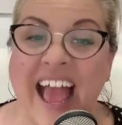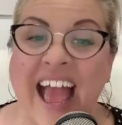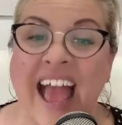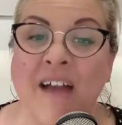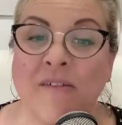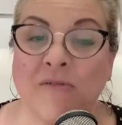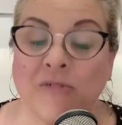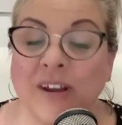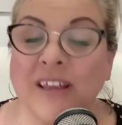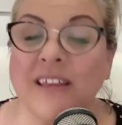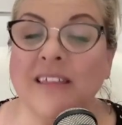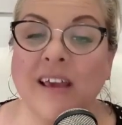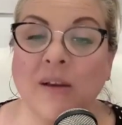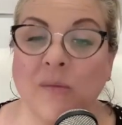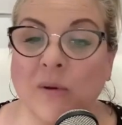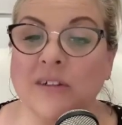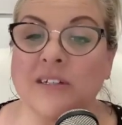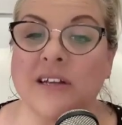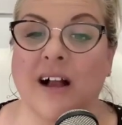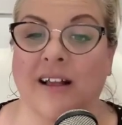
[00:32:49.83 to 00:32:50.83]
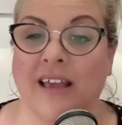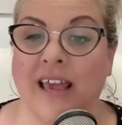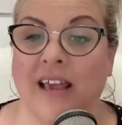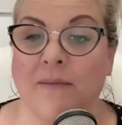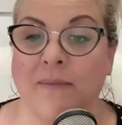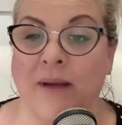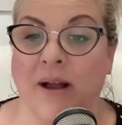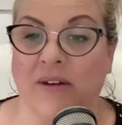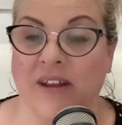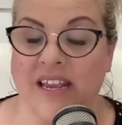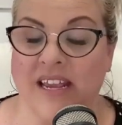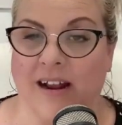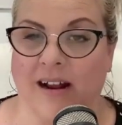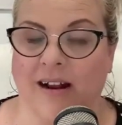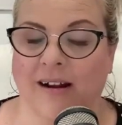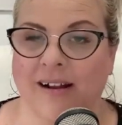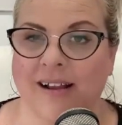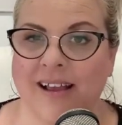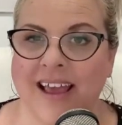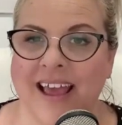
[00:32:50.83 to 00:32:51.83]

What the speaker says: everything we're talking about here.